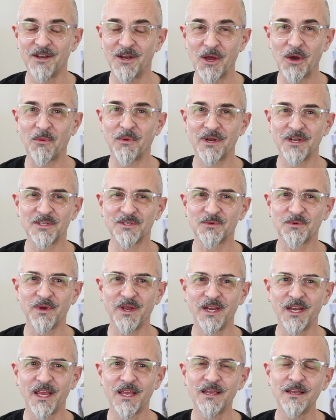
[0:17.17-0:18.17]
no one is
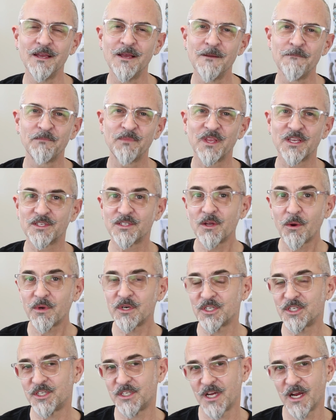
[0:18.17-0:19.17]
reading? Is no
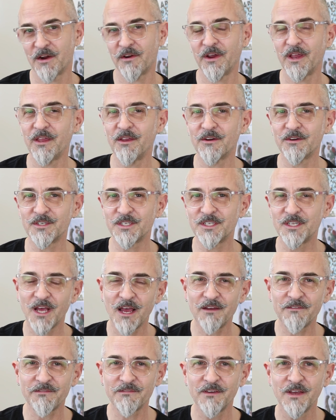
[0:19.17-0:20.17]
one sharing your
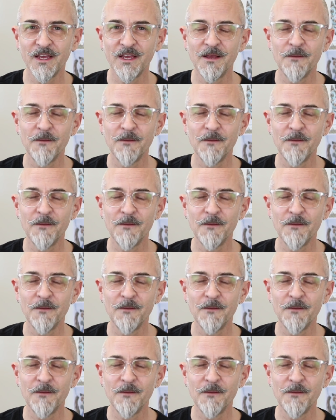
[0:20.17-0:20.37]
stuff?